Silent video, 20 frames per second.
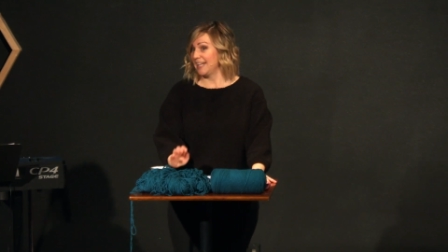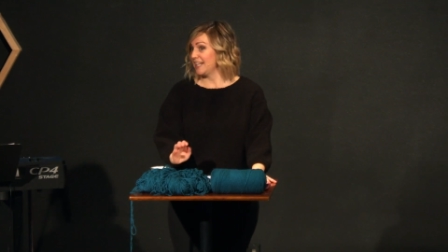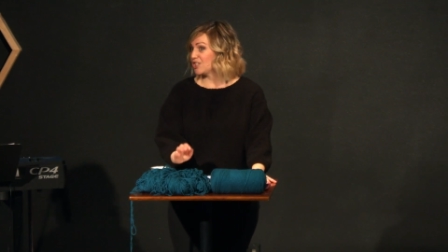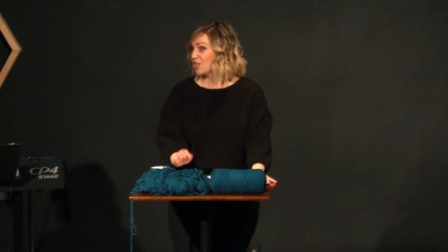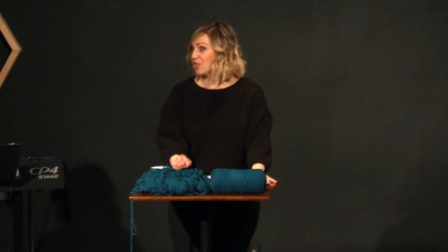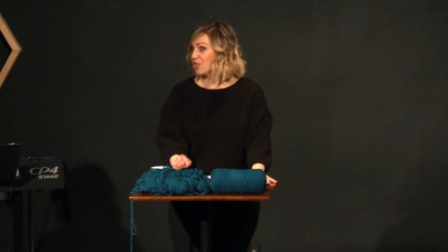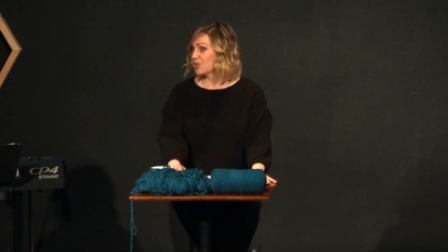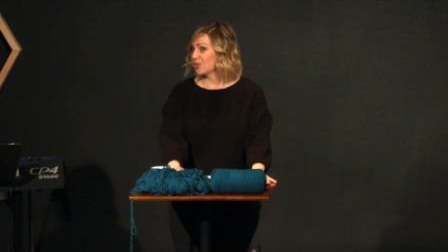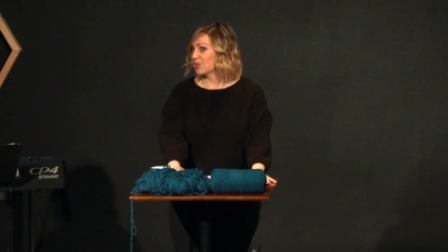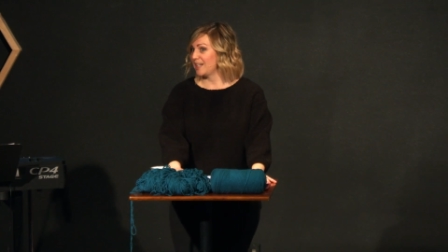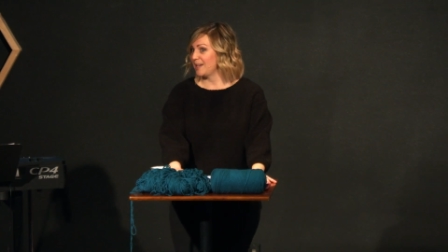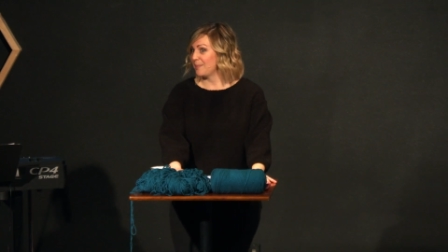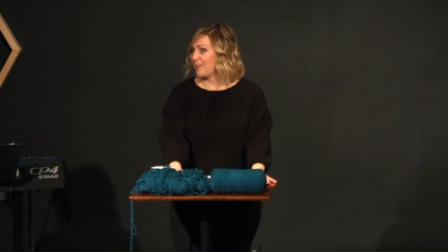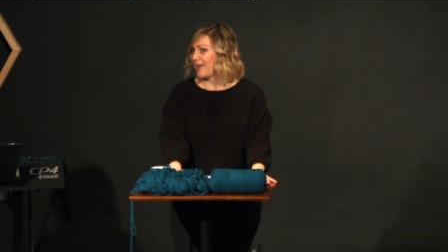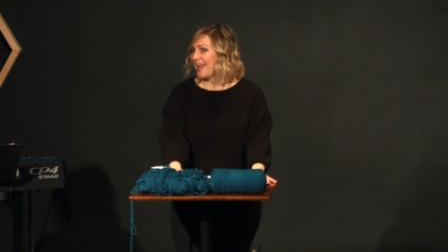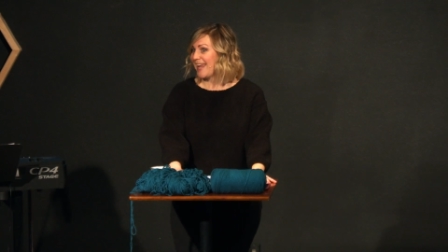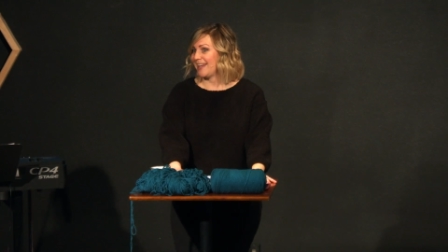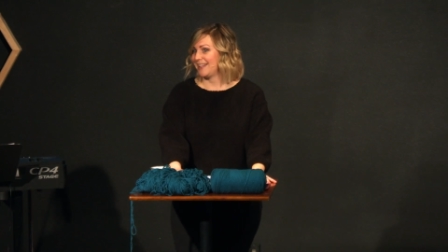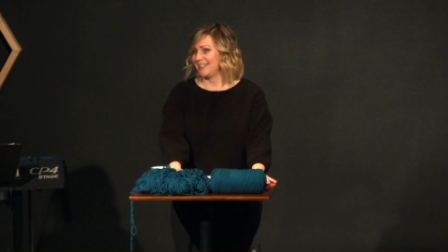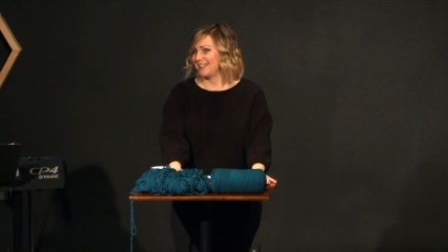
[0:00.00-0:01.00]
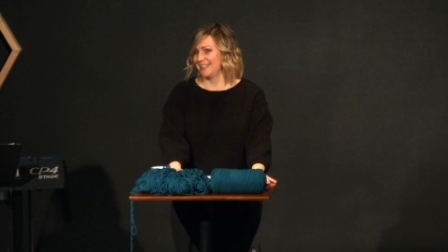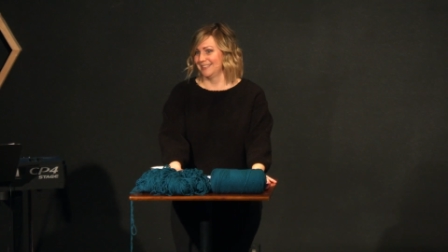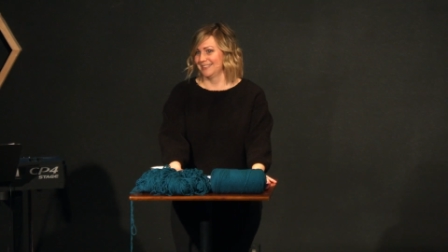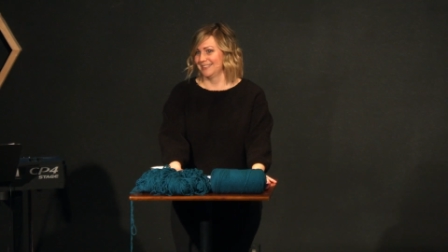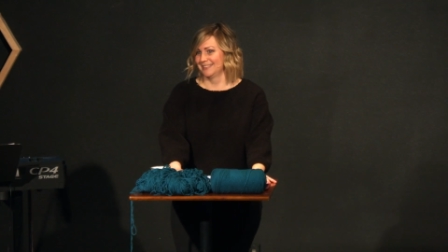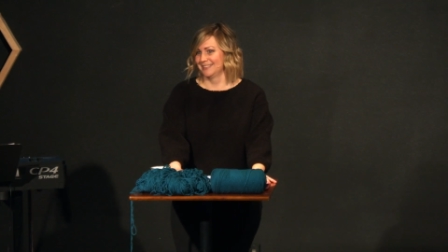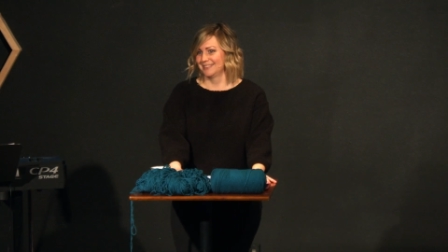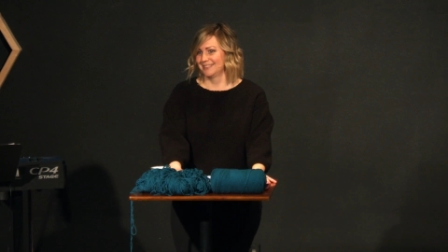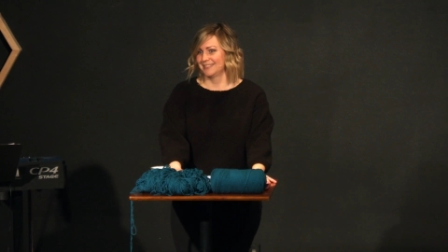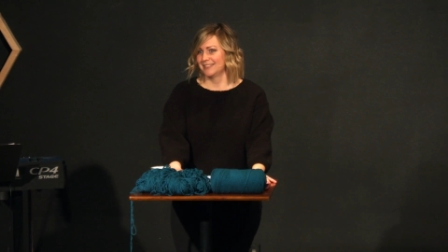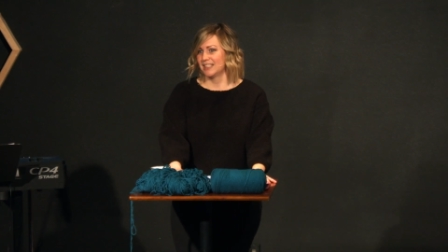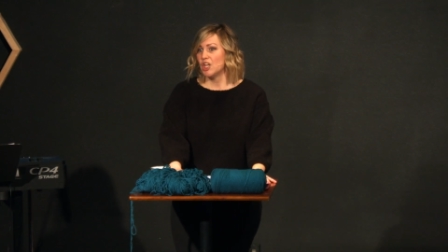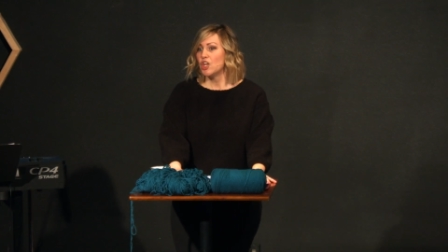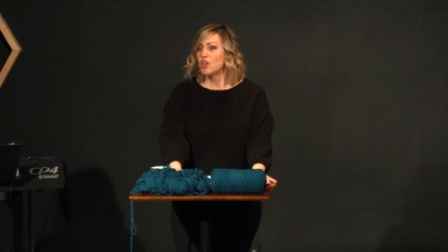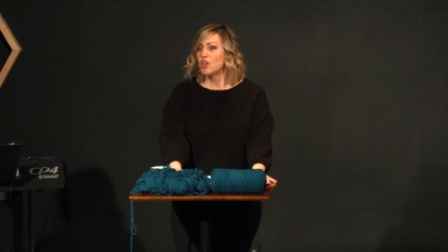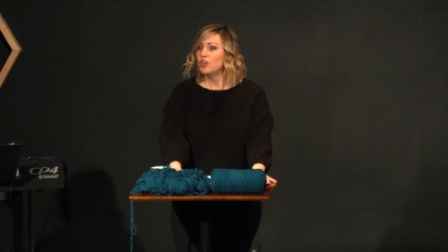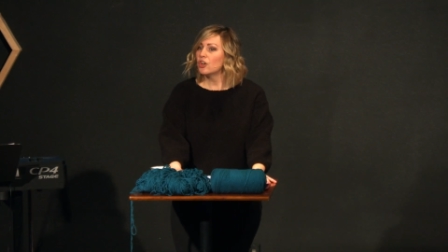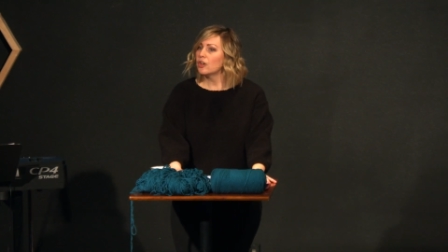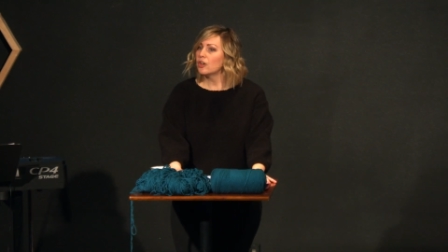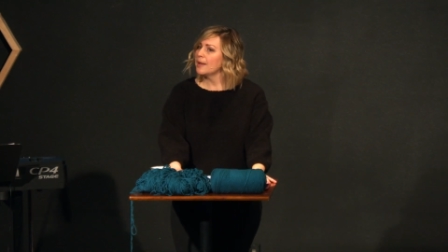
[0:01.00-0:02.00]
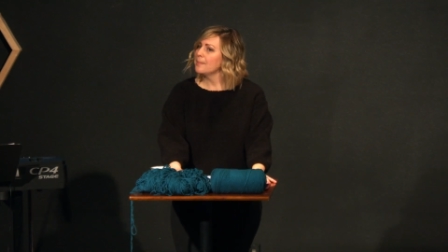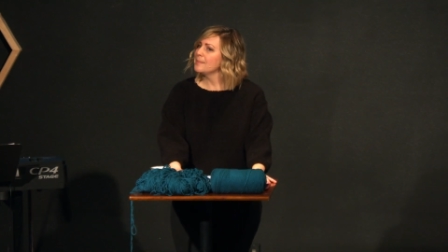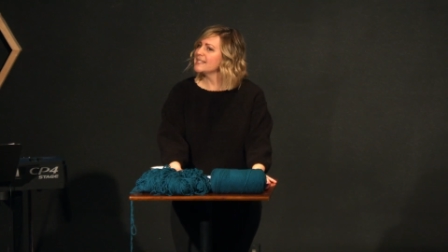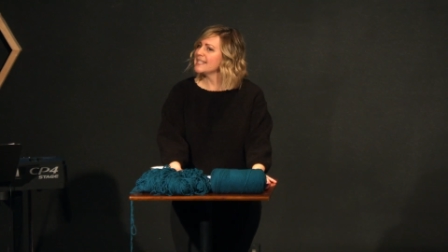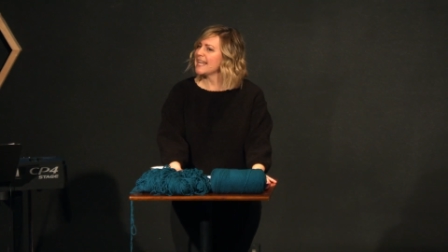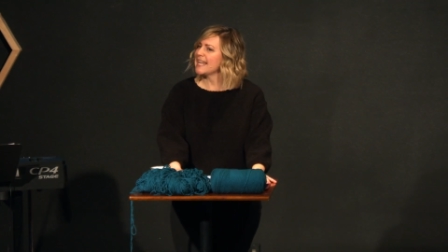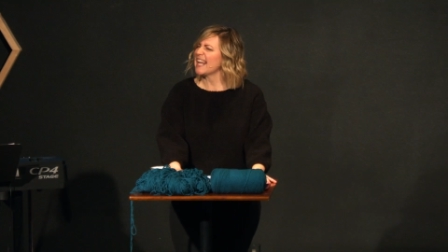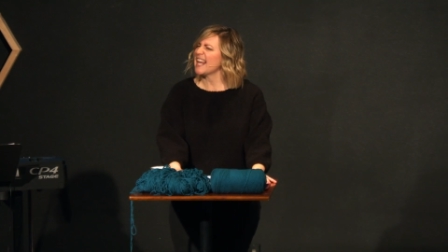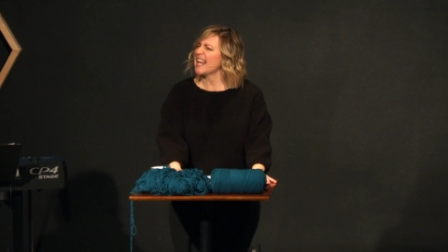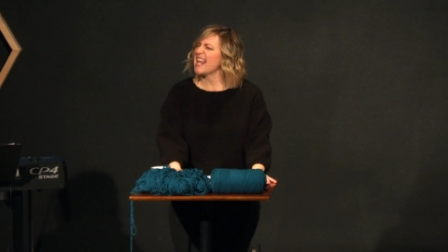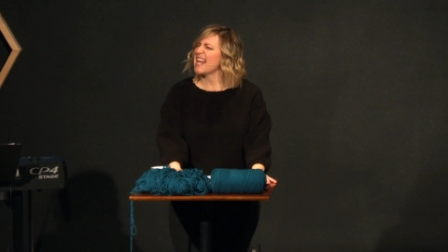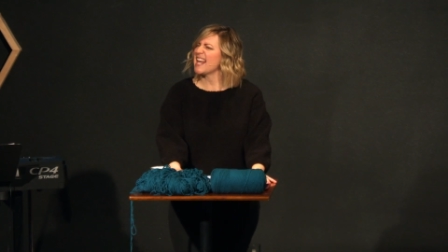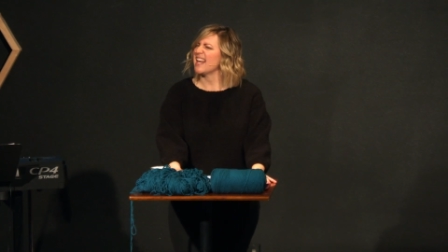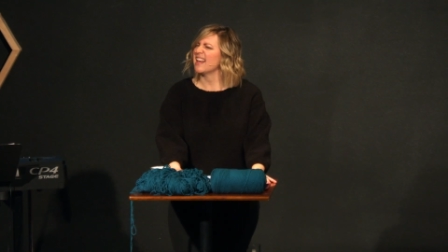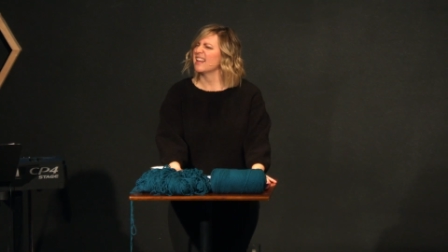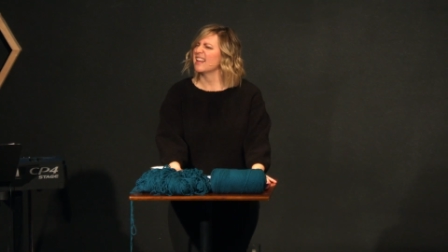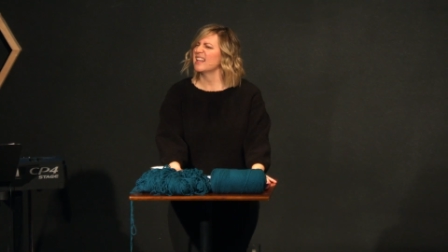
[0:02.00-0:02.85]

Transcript: he's also going to paint. Note I'm saying he,